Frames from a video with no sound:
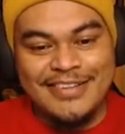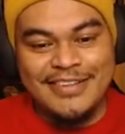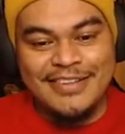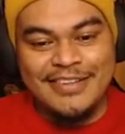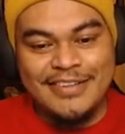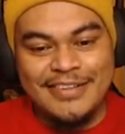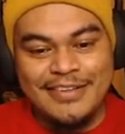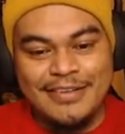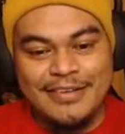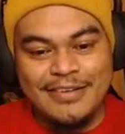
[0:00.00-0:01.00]

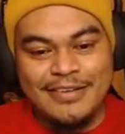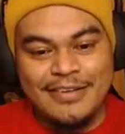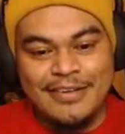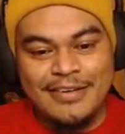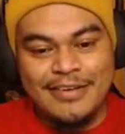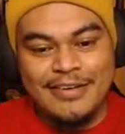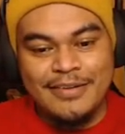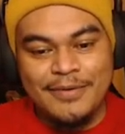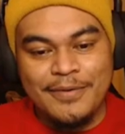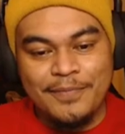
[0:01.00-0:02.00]

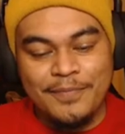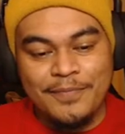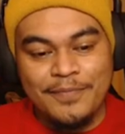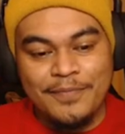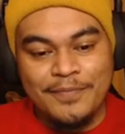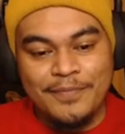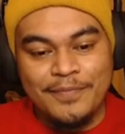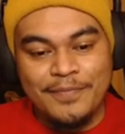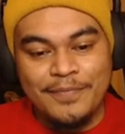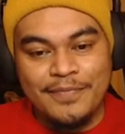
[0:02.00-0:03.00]

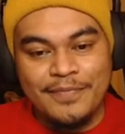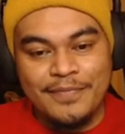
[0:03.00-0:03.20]
[no speech]